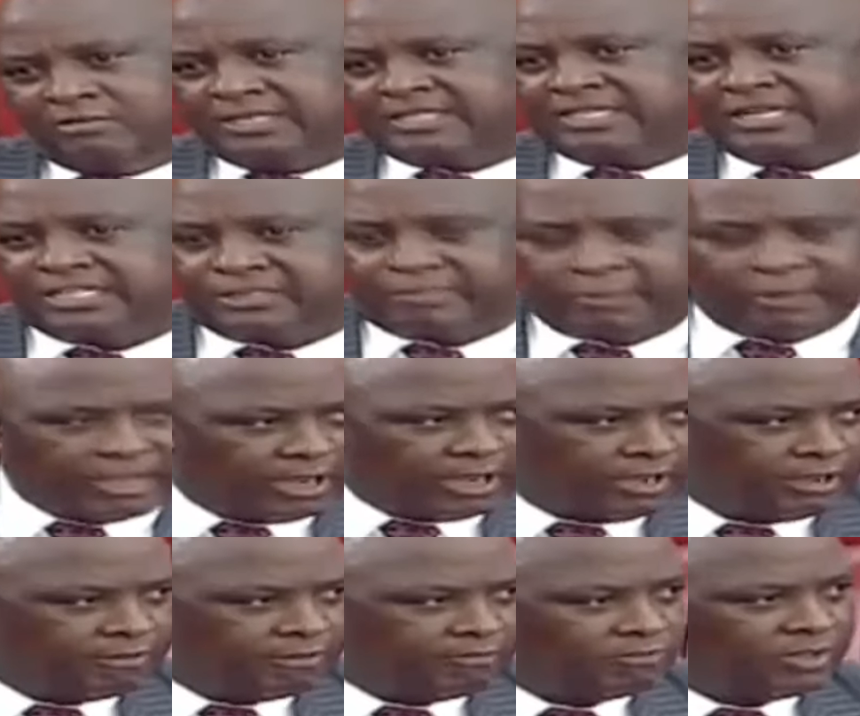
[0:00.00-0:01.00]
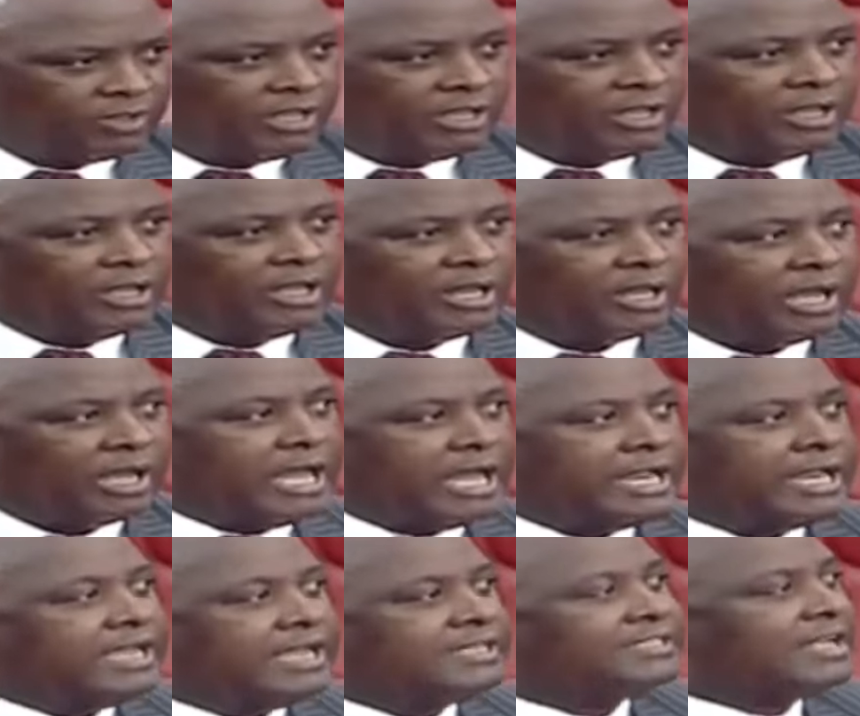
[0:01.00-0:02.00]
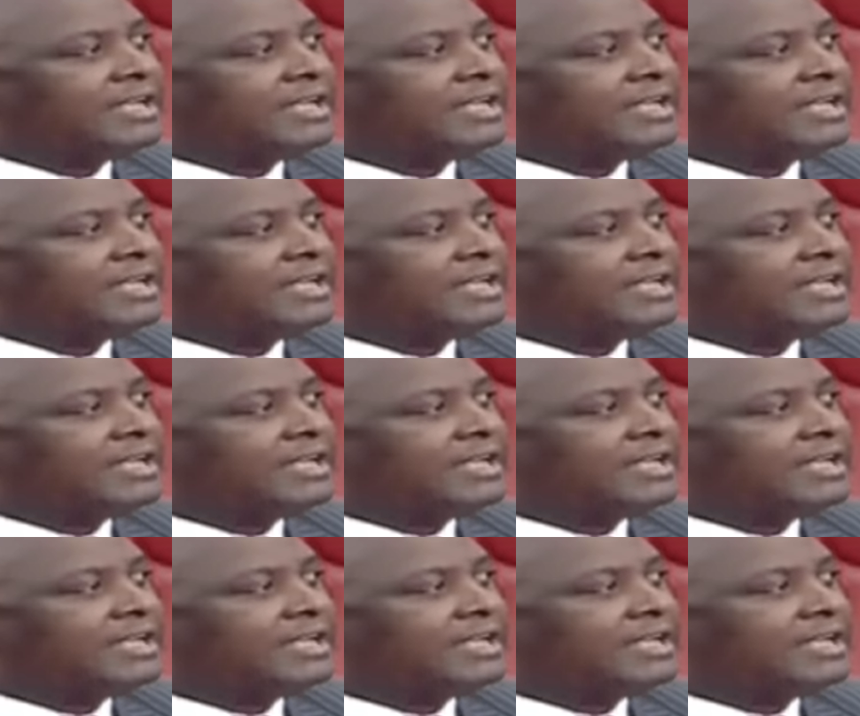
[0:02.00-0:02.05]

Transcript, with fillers: Mr. Speaker. And I